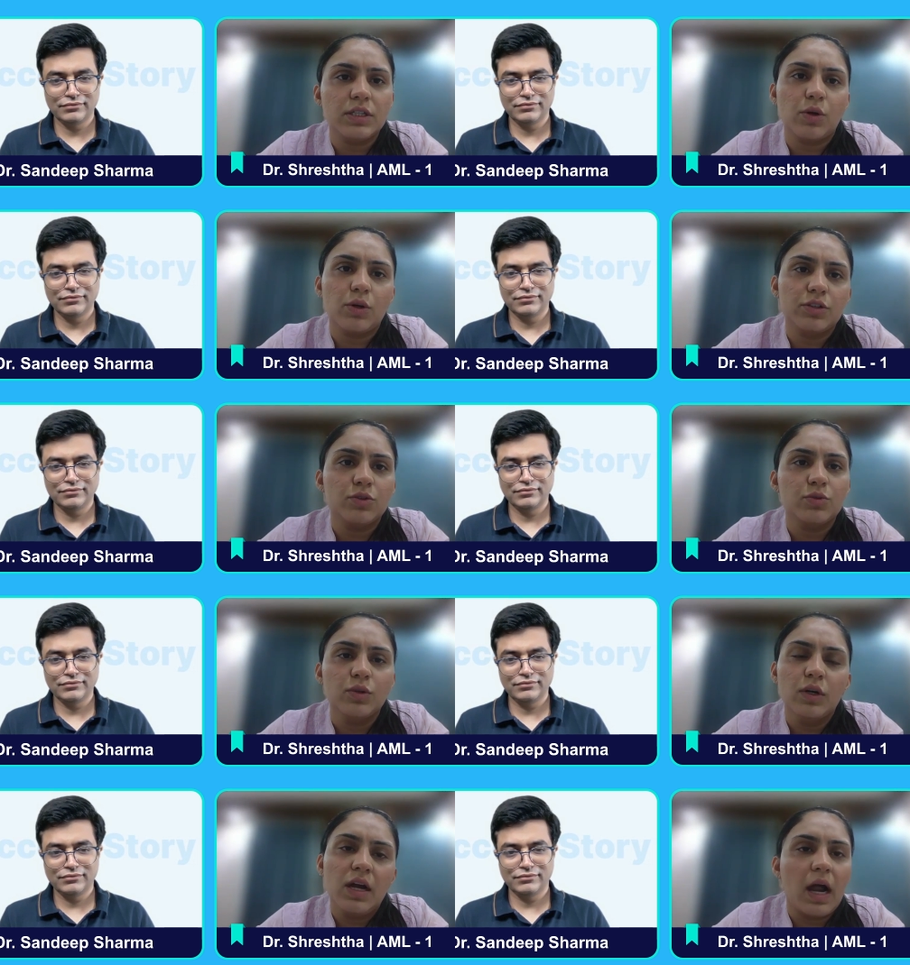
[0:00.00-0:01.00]
Speaker 1: in order to
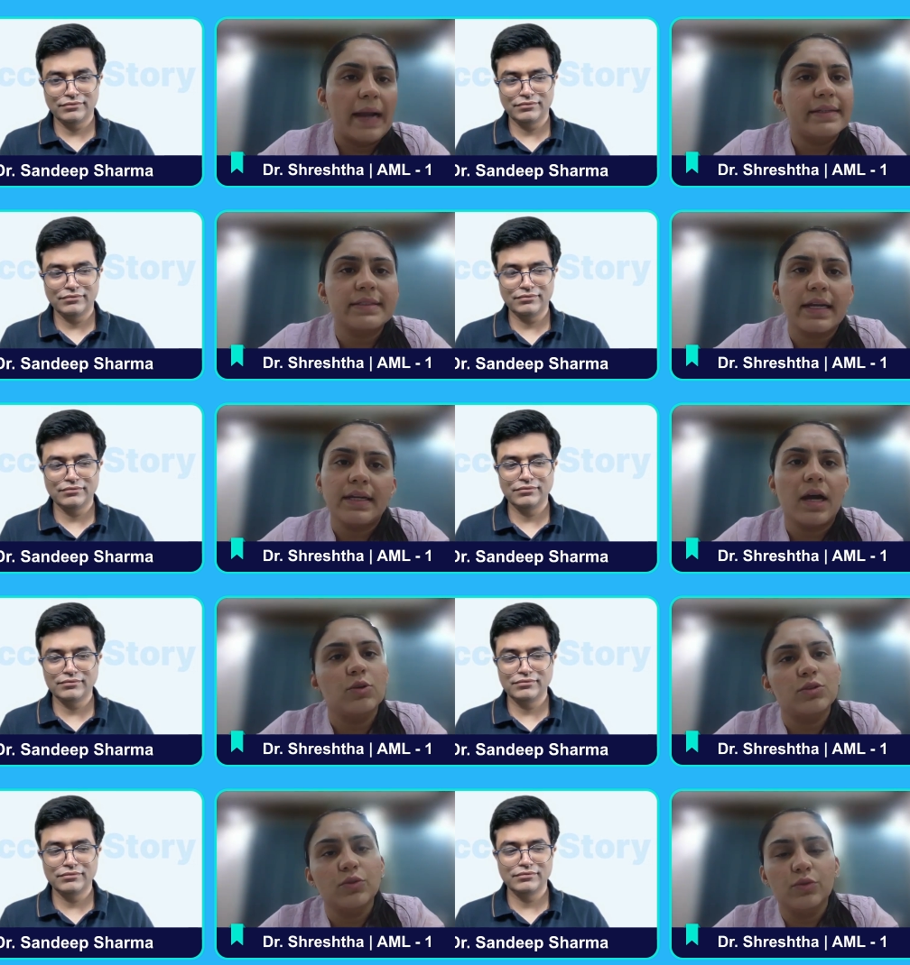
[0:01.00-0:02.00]
understand how
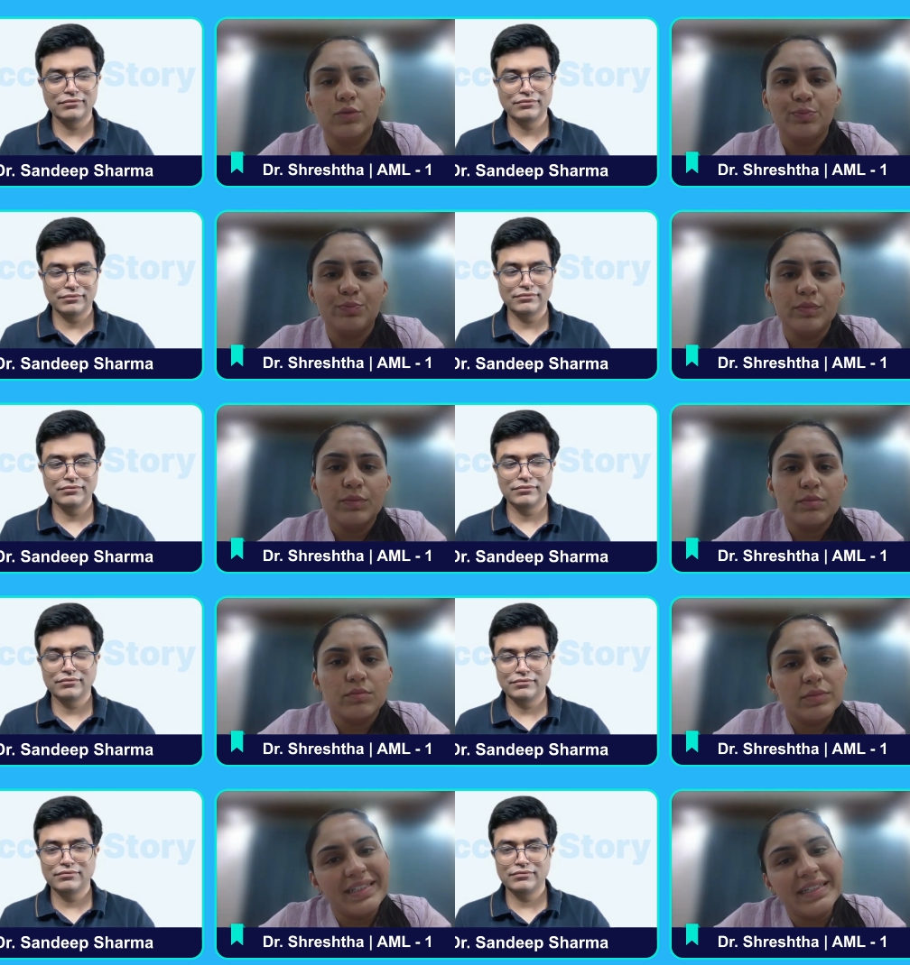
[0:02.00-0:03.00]
to
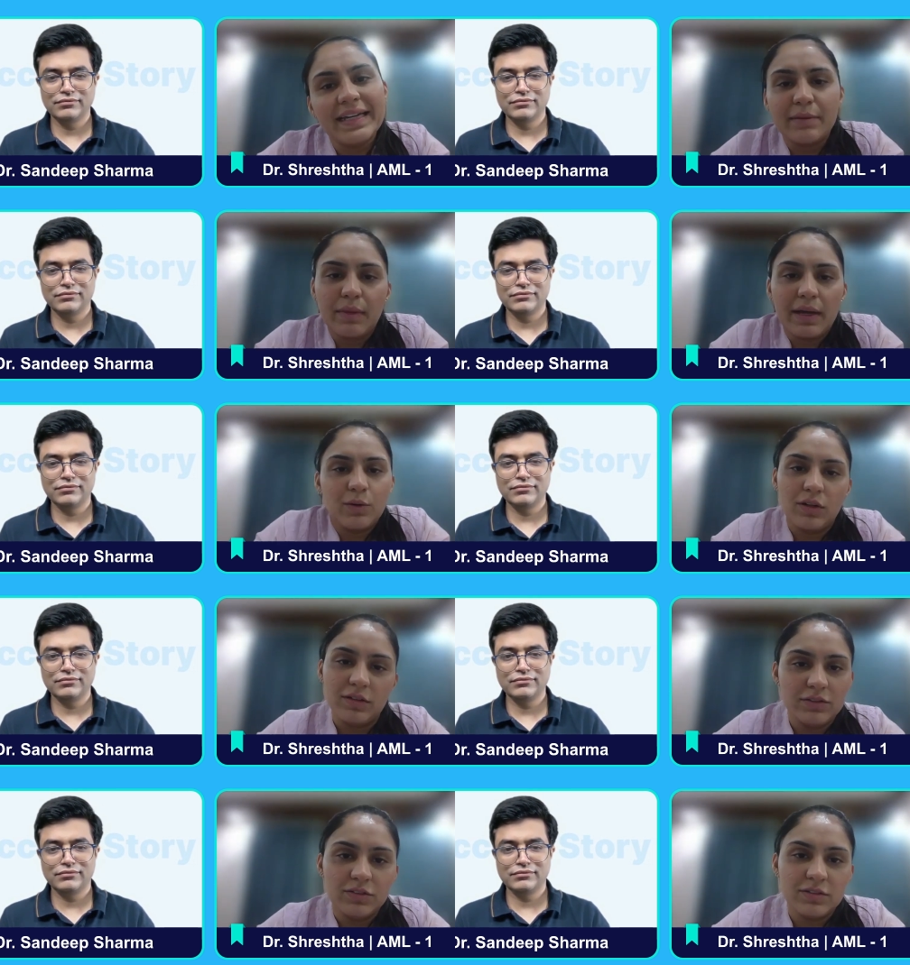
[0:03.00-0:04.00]
retain my
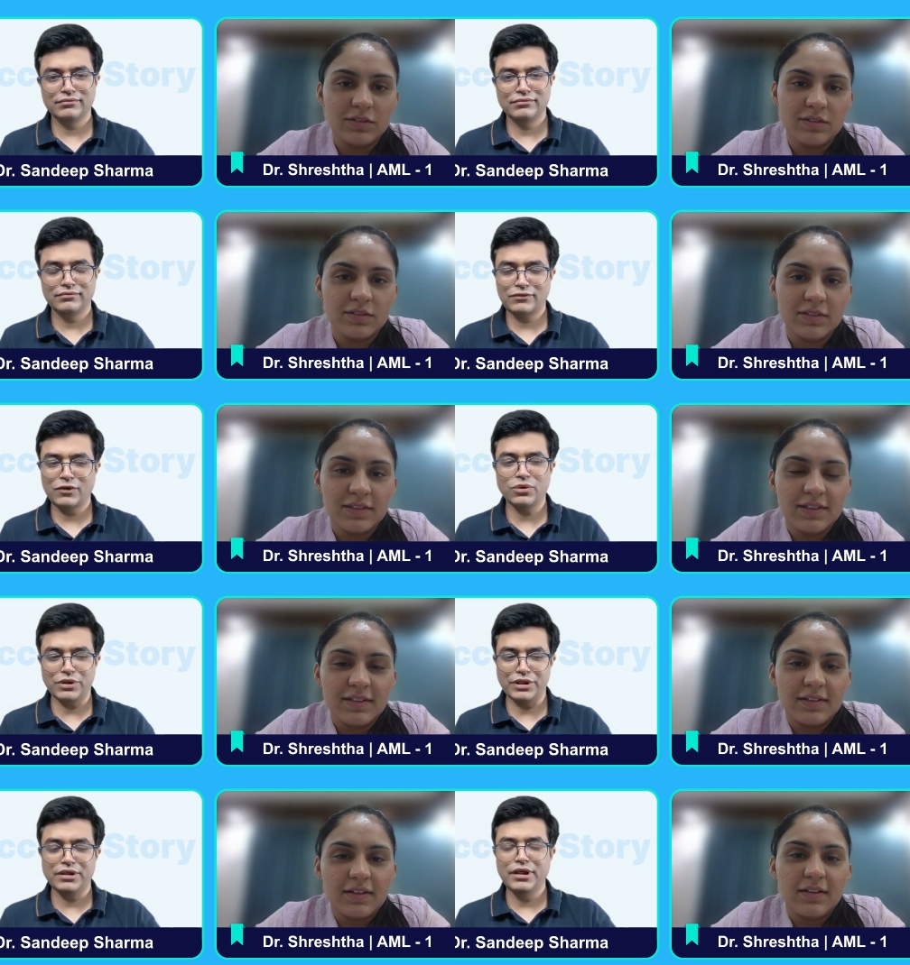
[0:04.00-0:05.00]
knowledge.
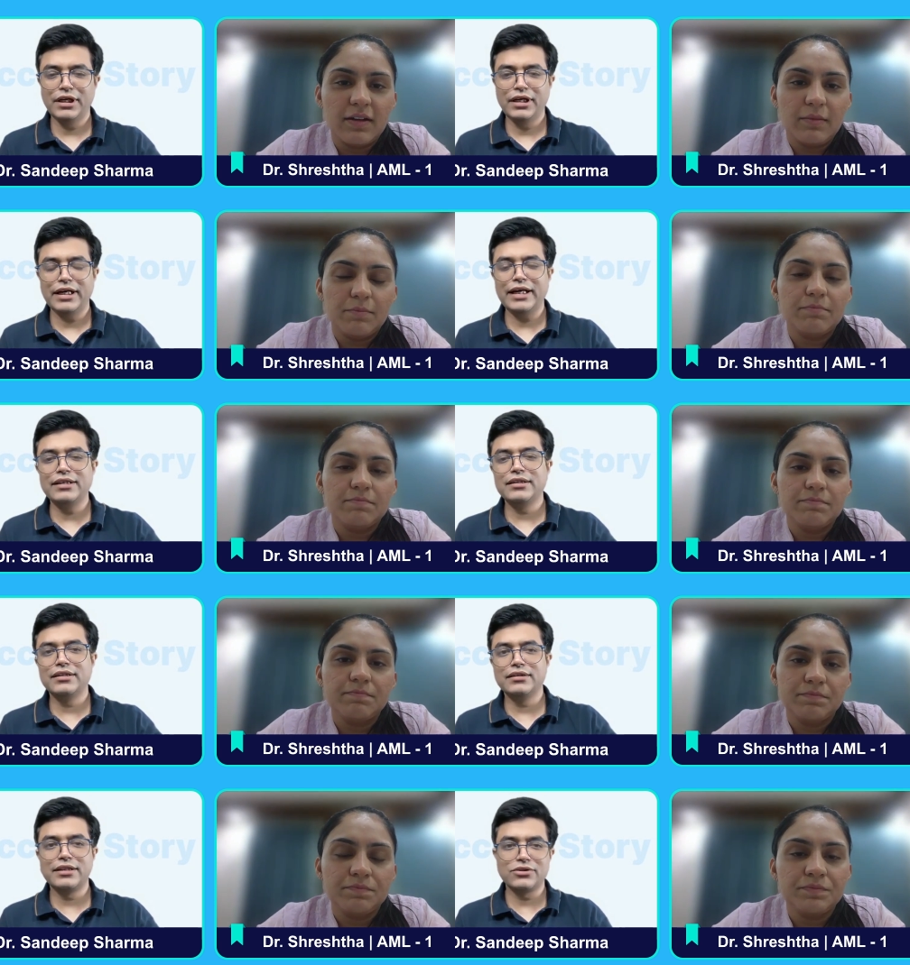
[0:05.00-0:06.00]
Speaker 2: Okay, and
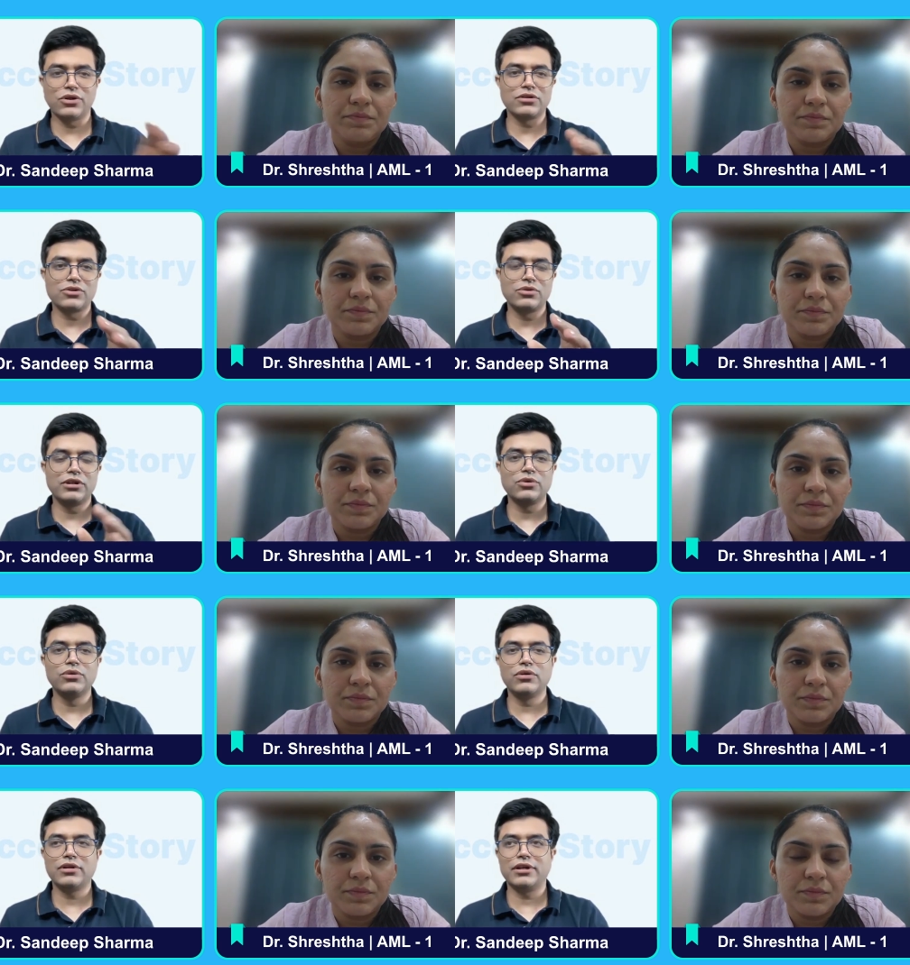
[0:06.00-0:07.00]
uh, there is also a
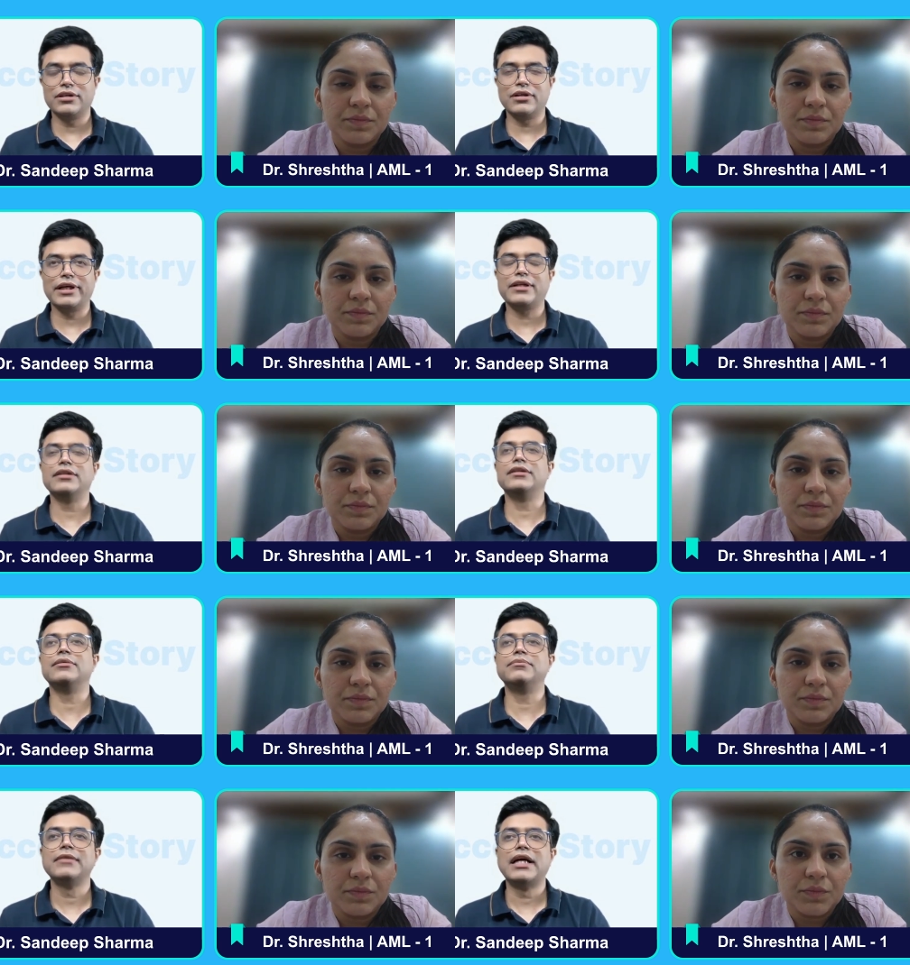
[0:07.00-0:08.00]
rule uh, like. Uh,
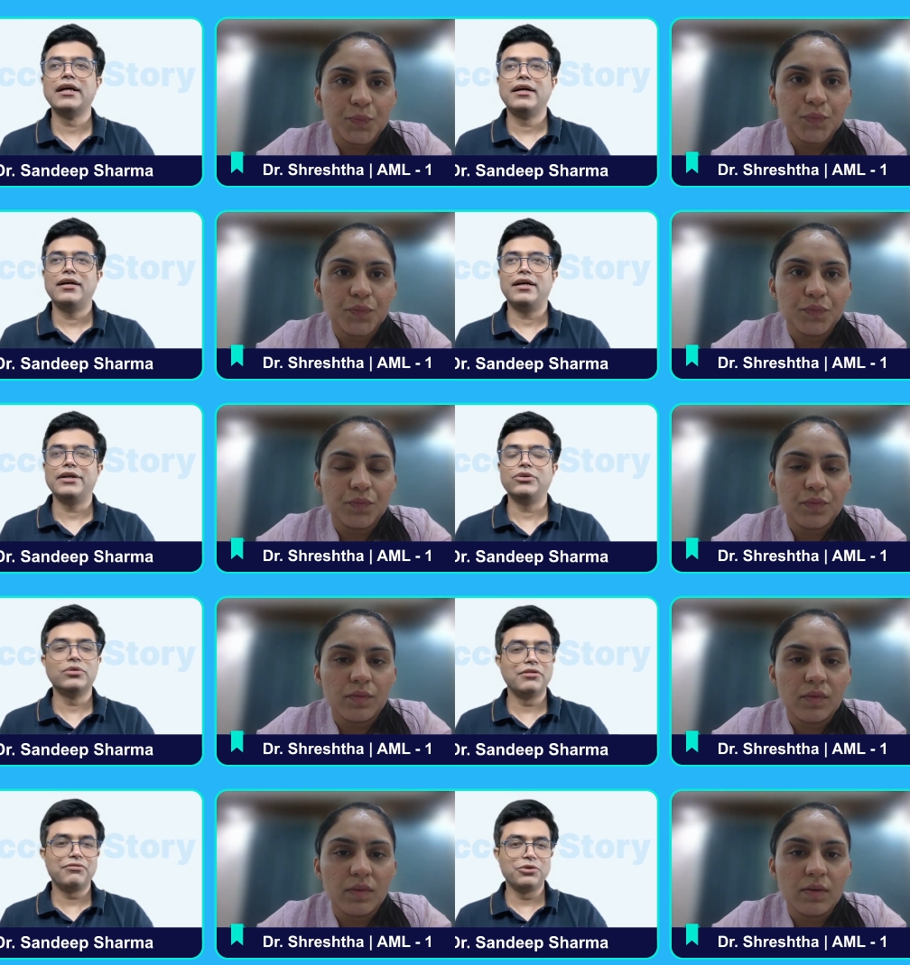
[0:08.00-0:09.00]
I
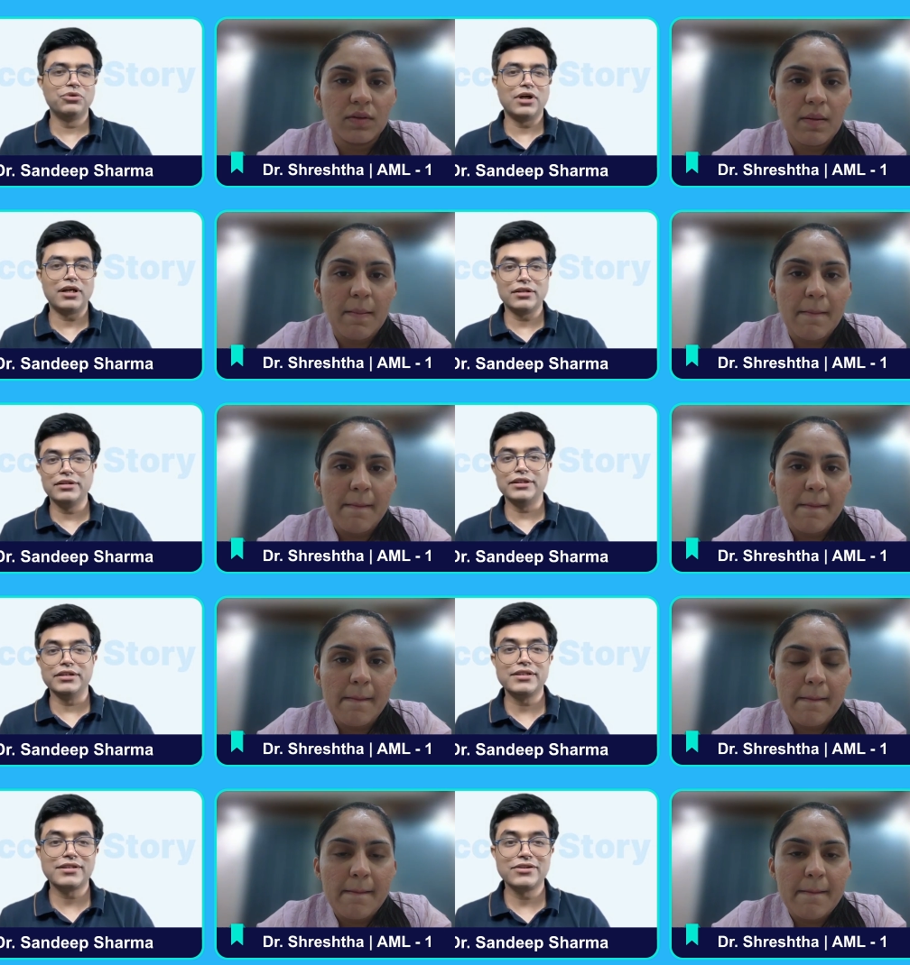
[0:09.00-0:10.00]
know a few
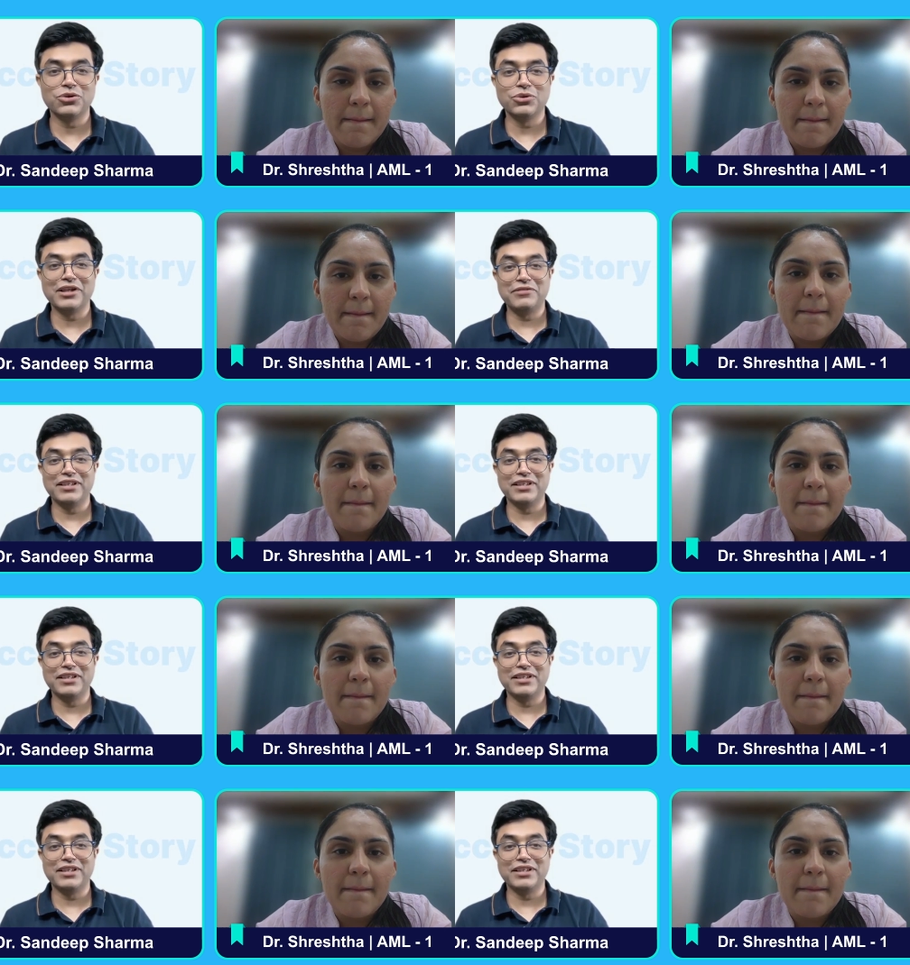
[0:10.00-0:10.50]
Hardenians who have